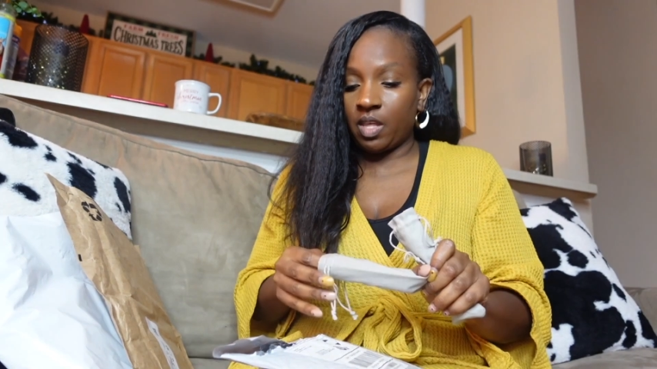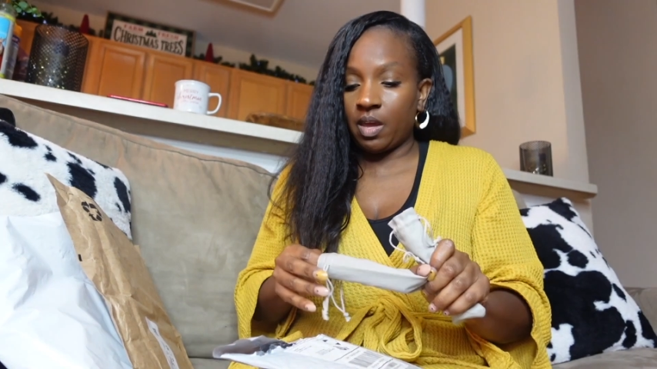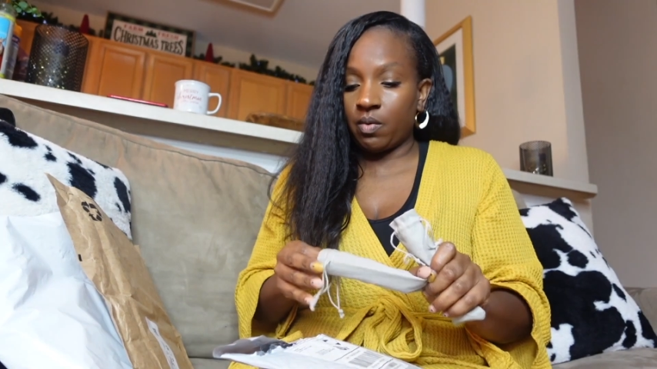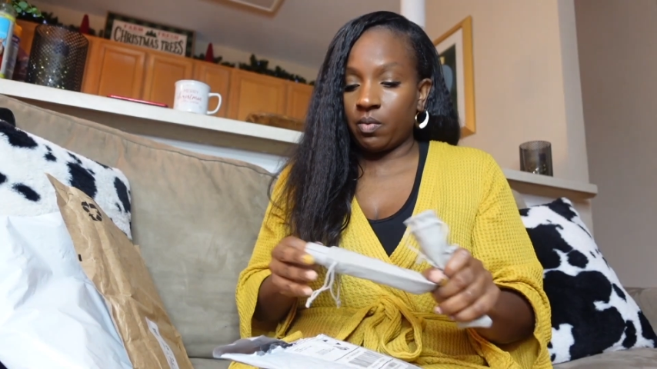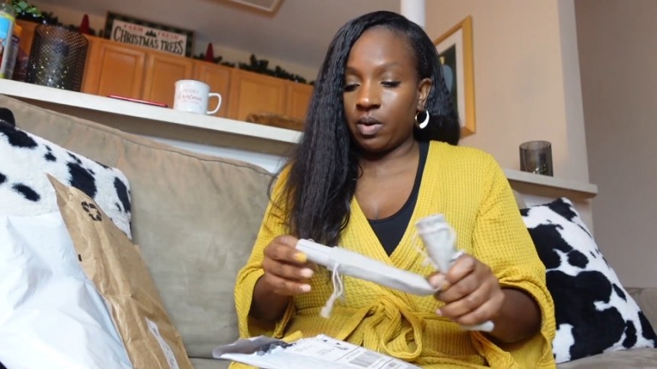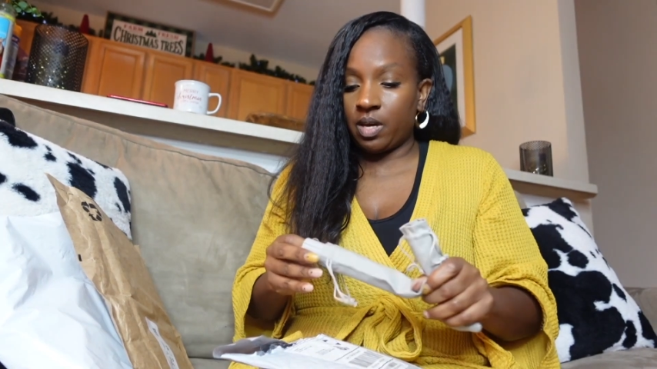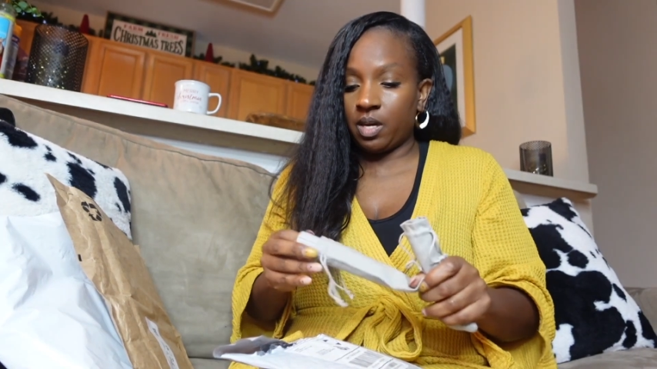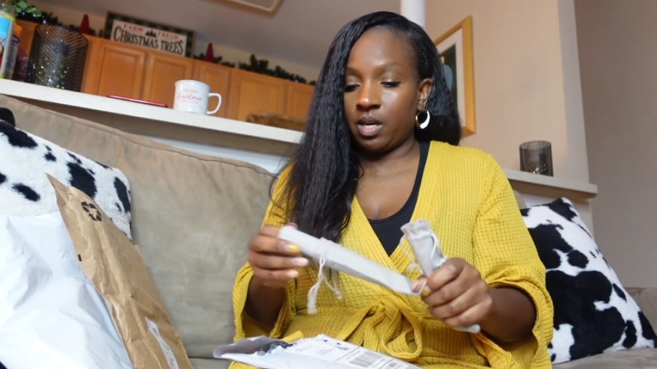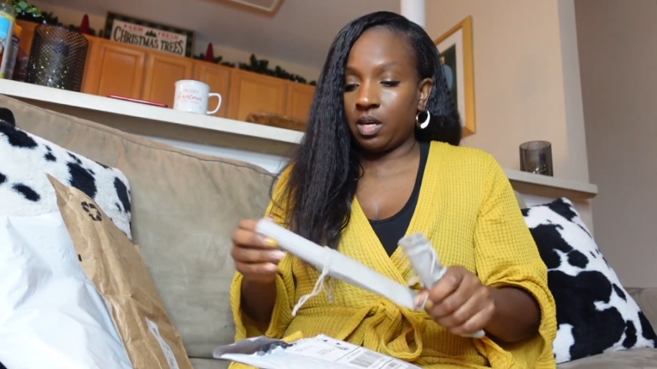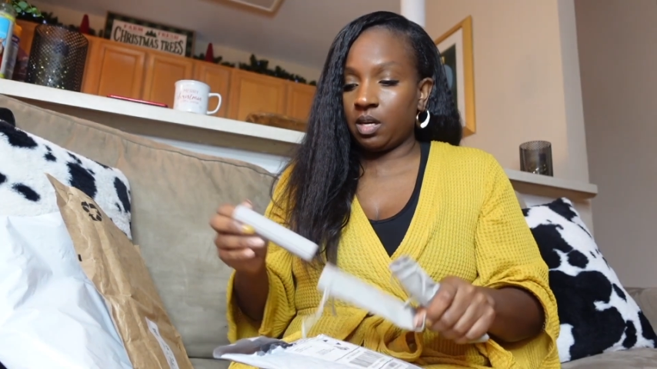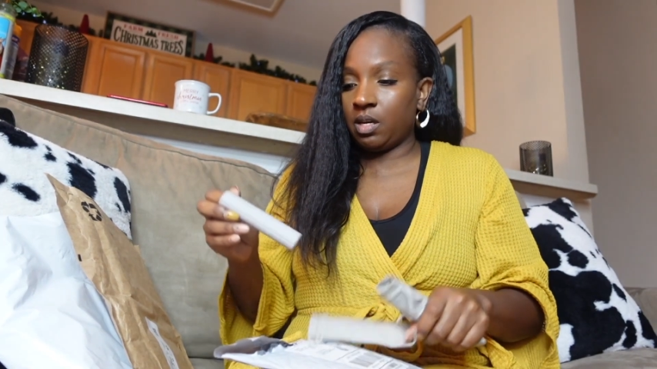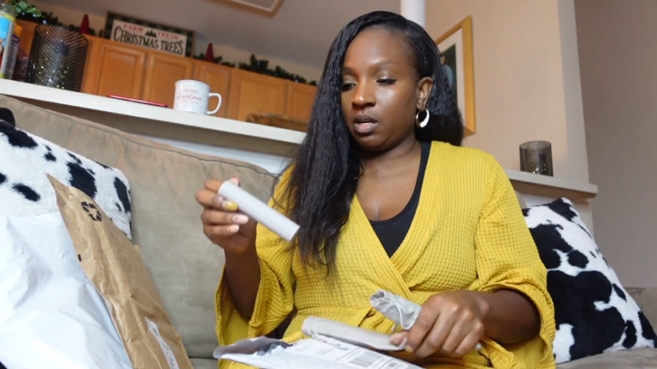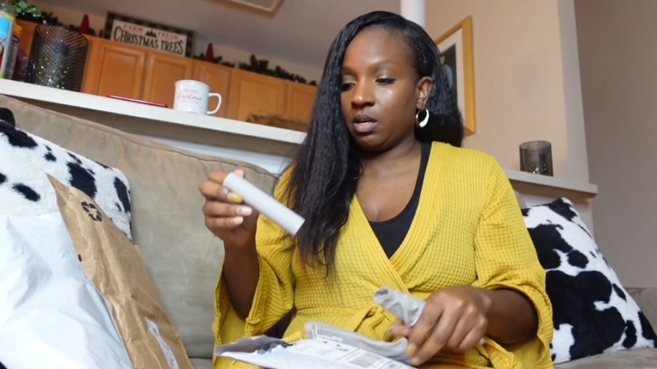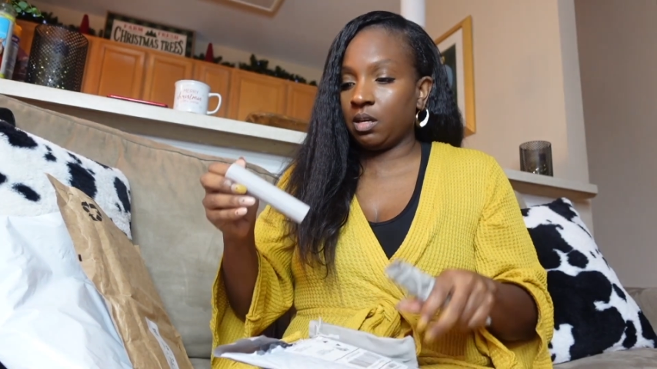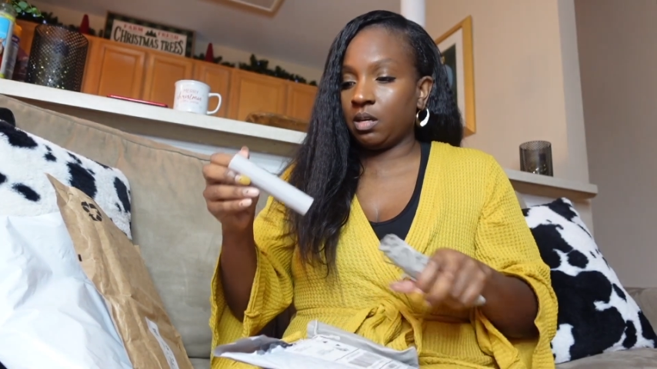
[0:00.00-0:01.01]
That way
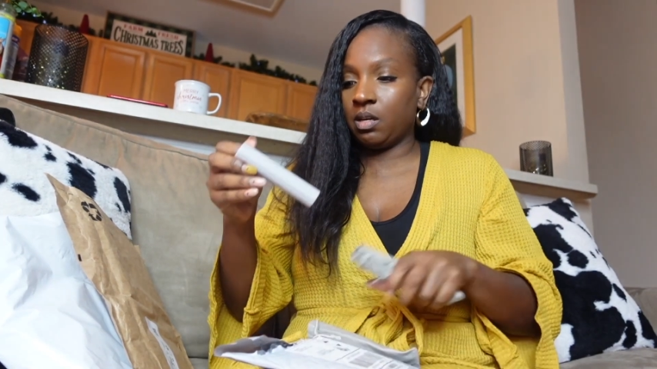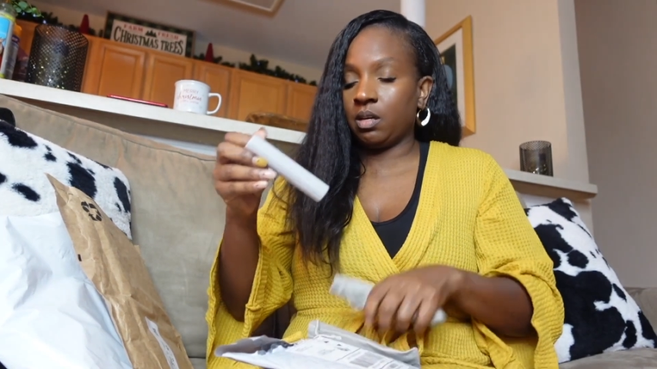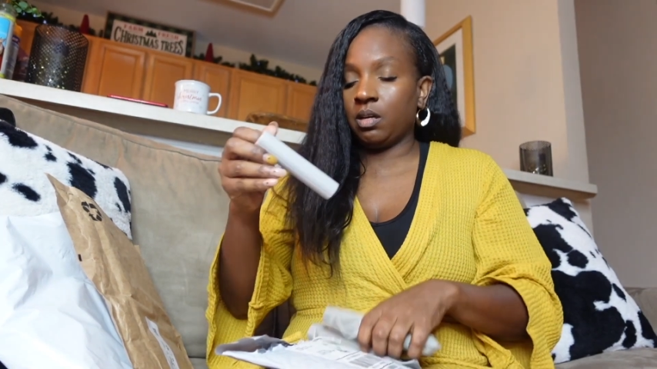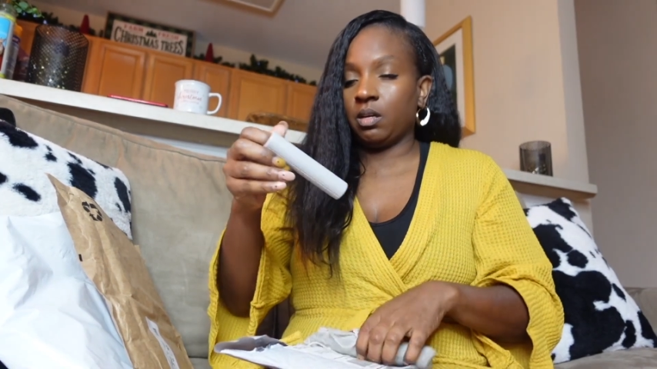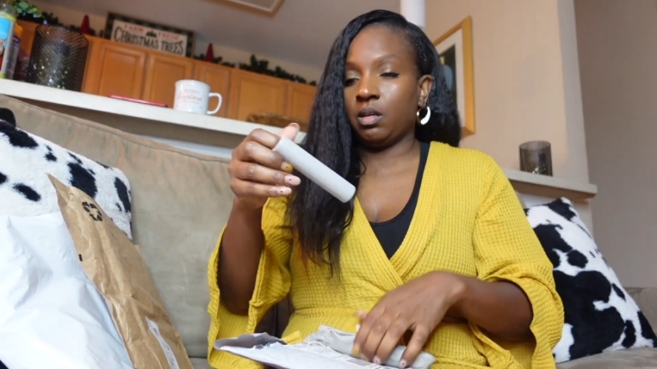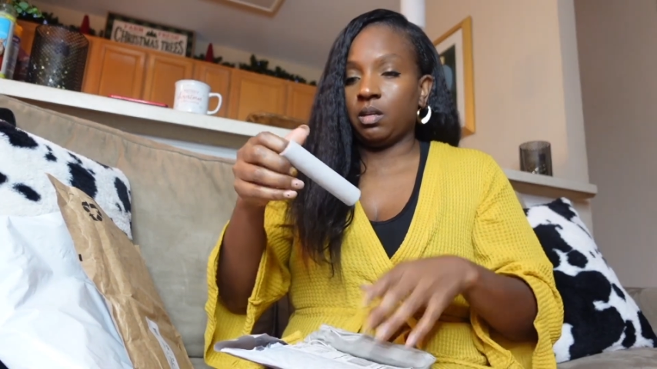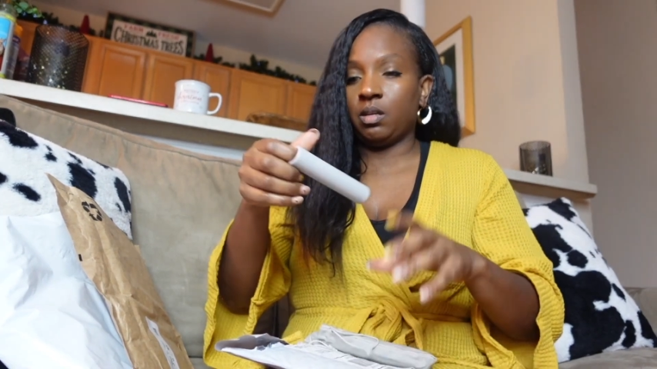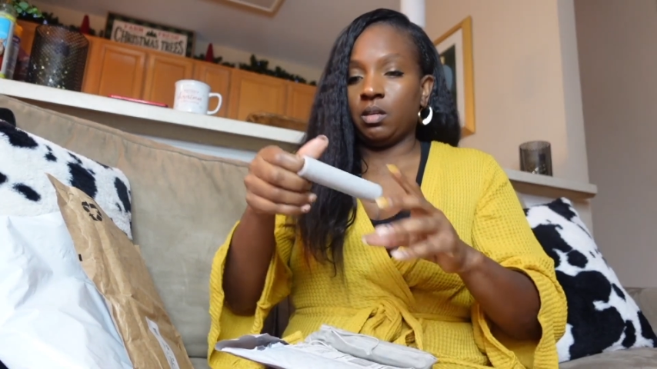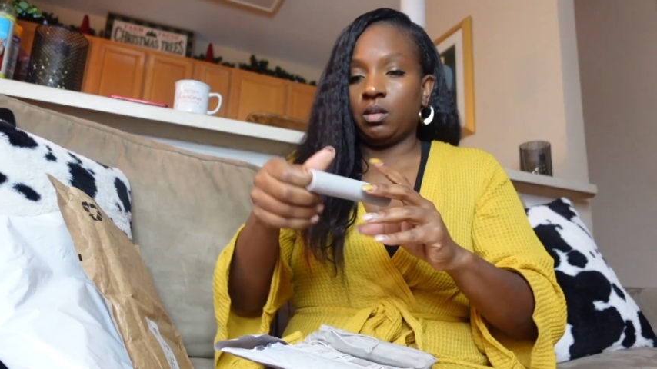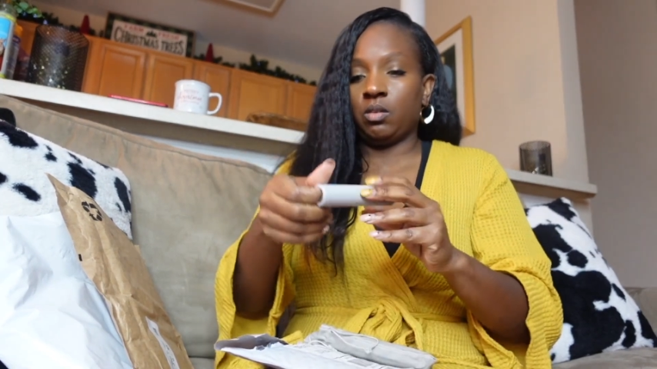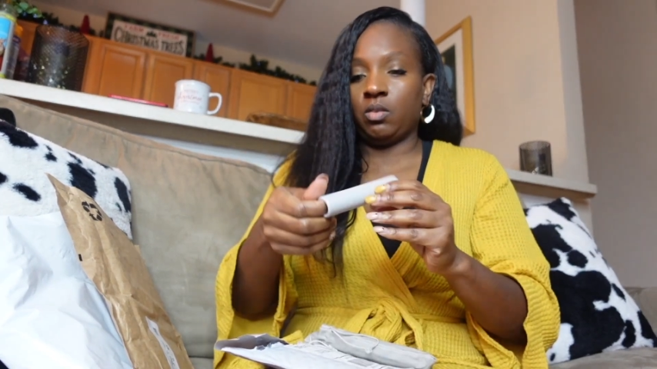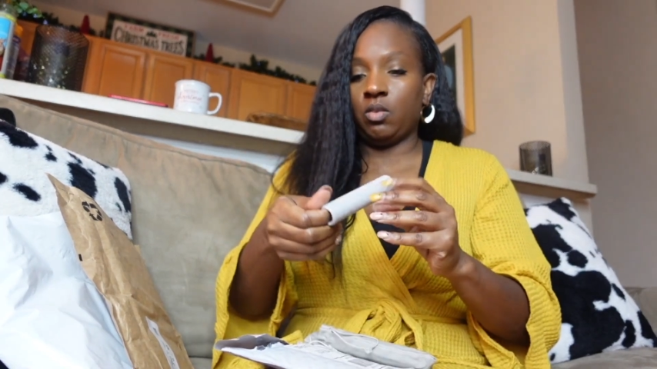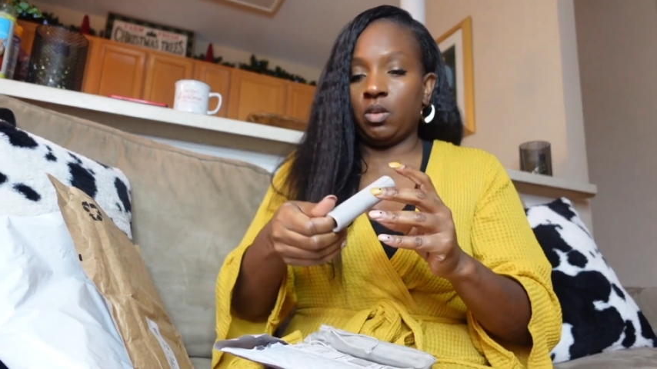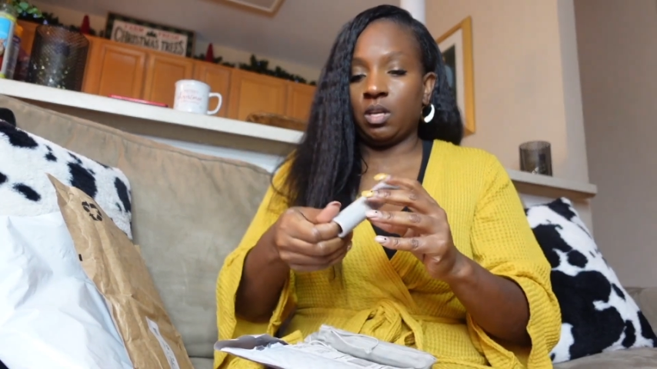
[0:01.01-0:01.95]
you